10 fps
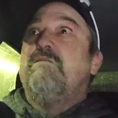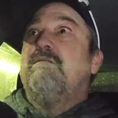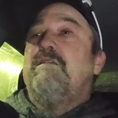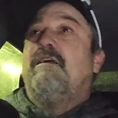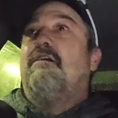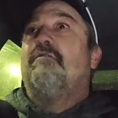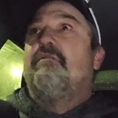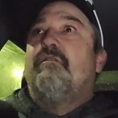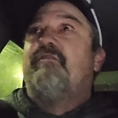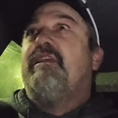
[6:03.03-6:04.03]
you know,
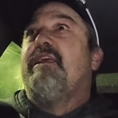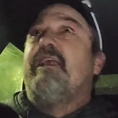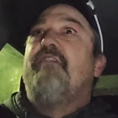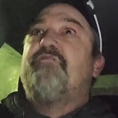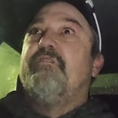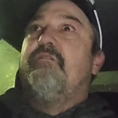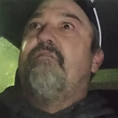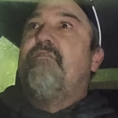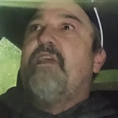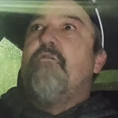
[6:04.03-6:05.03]
city, nation,
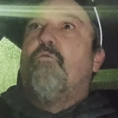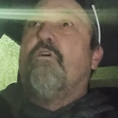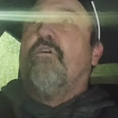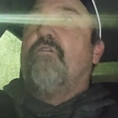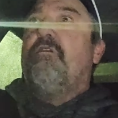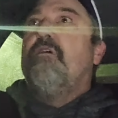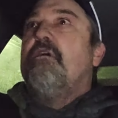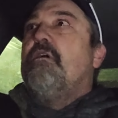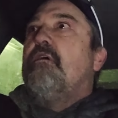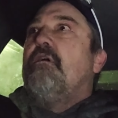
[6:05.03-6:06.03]
state, world,
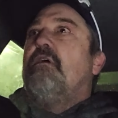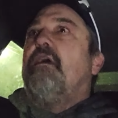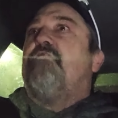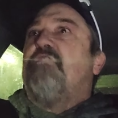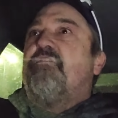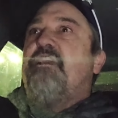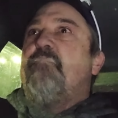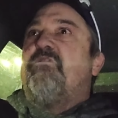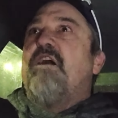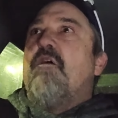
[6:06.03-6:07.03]
and just
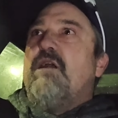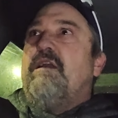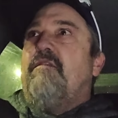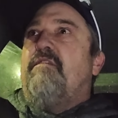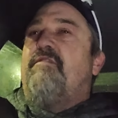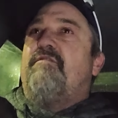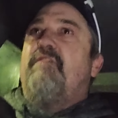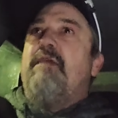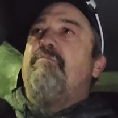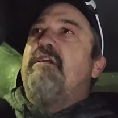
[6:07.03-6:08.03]
keeps going. And the
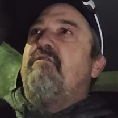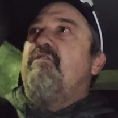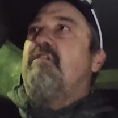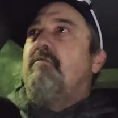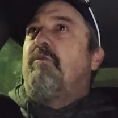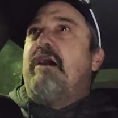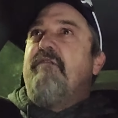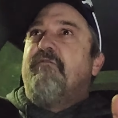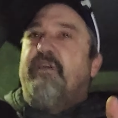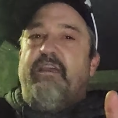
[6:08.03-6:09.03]
same things you can apply
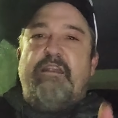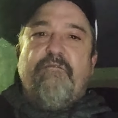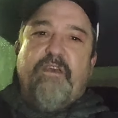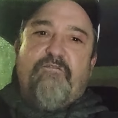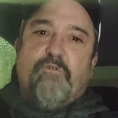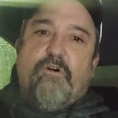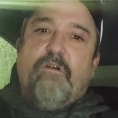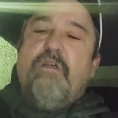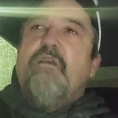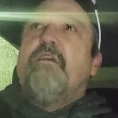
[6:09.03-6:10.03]
for the individual
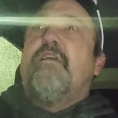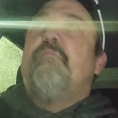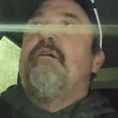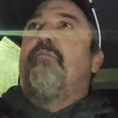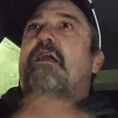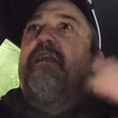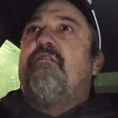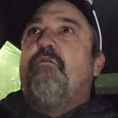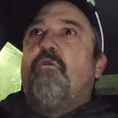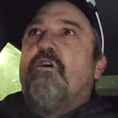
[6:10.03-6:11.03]
can be applied to
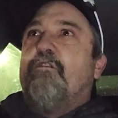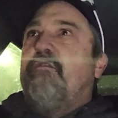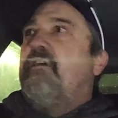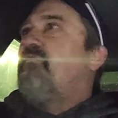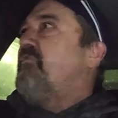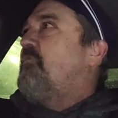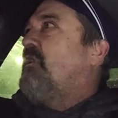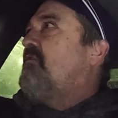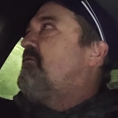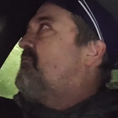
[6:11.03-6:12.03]
the world. And this is
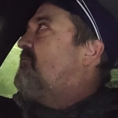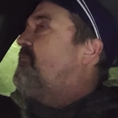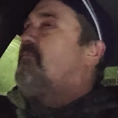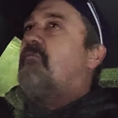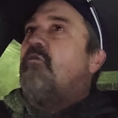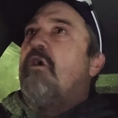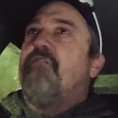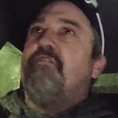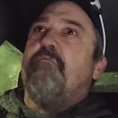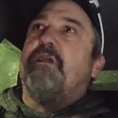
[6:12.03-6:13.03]
what
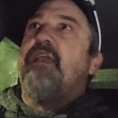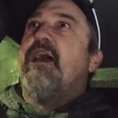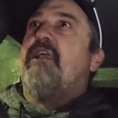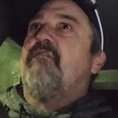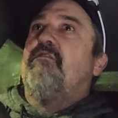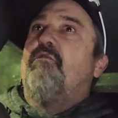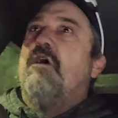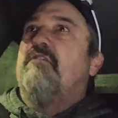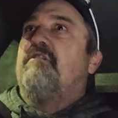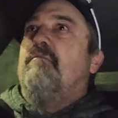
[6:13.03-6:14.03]
quantum mechanics and
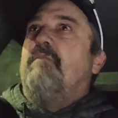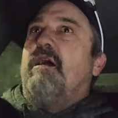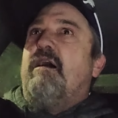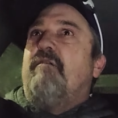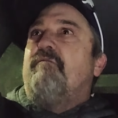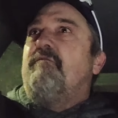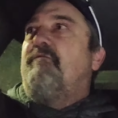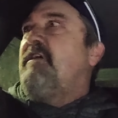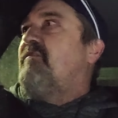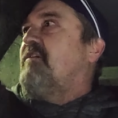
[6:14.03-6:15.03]
quantum
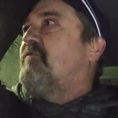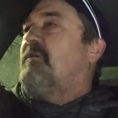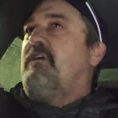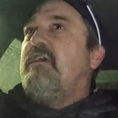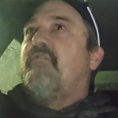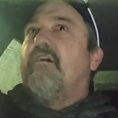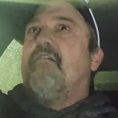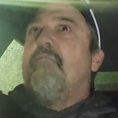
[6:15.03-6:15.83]
physics really is all